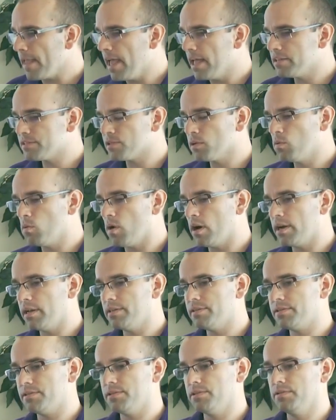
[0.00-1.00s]
And so
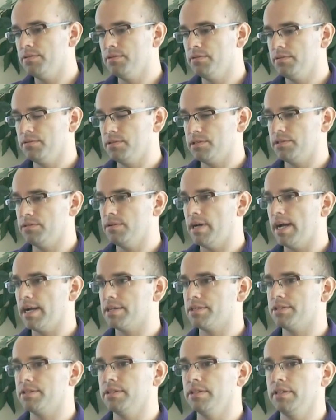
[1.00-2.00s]
wanted to
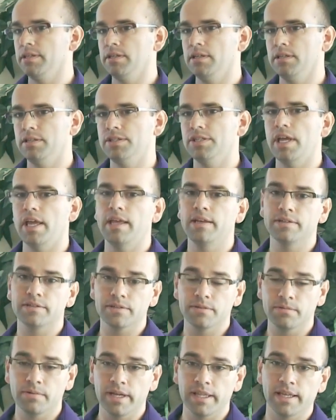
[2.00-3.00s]
actually
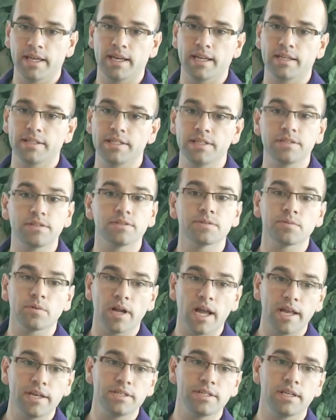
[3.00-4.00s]
change the way that teachers were
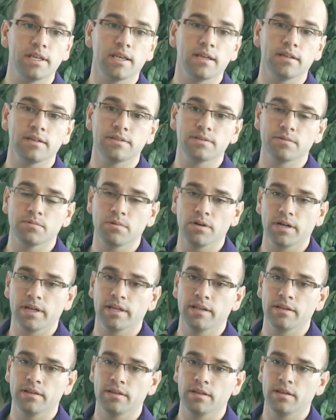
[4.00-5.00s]
educated to
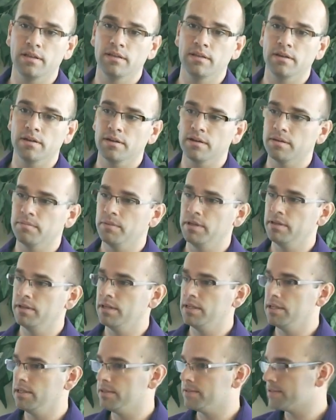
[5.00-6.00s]
work in their
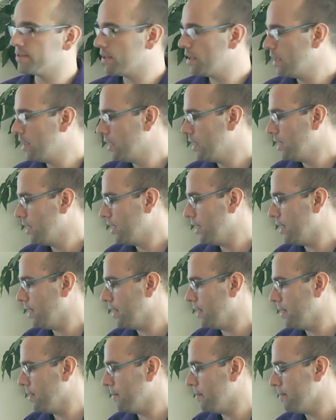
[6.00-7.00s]
communities,
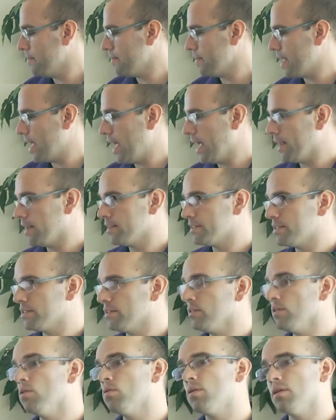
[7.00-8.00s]
and to
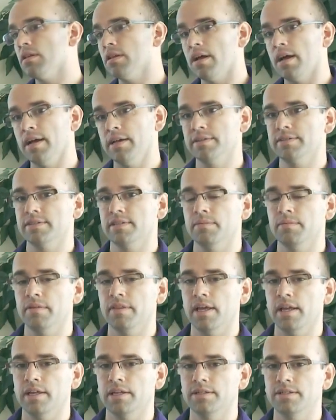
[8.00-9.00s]
localize some of
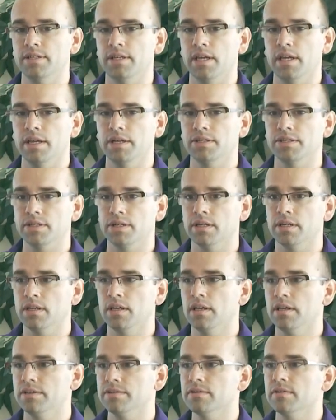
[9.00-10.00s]
that education
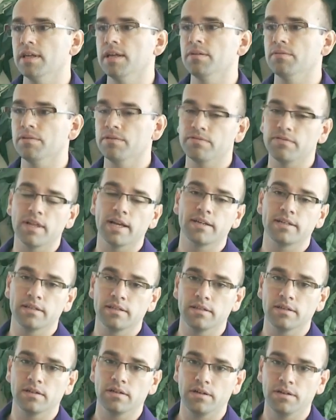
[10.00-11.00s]
so that it
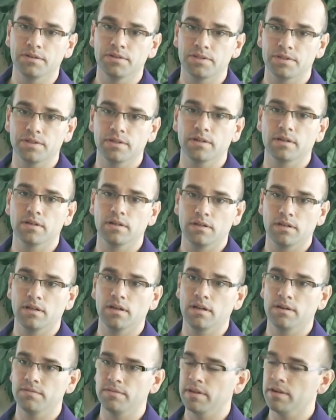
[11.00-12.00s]
reflected the culture
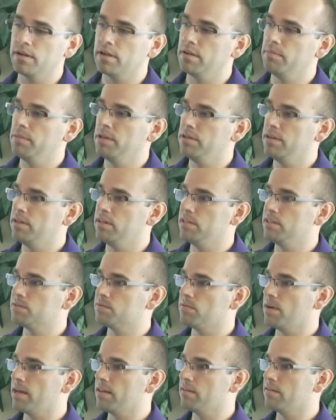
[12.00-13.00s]
of their
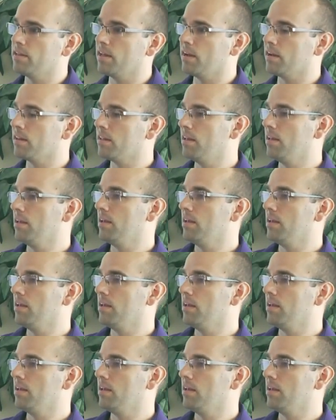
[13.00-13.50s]
communities, rather than